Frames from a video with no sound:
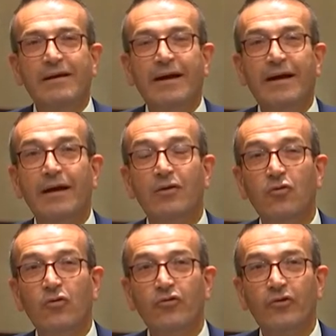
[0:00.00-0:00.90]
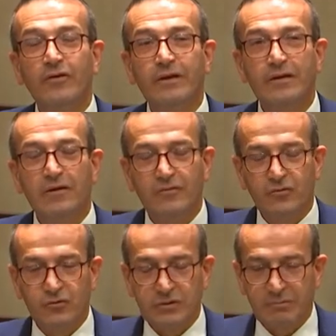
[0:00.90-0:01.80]
and also then, of
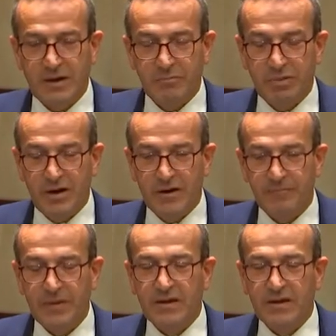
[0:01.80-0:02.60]
course, Munno Para.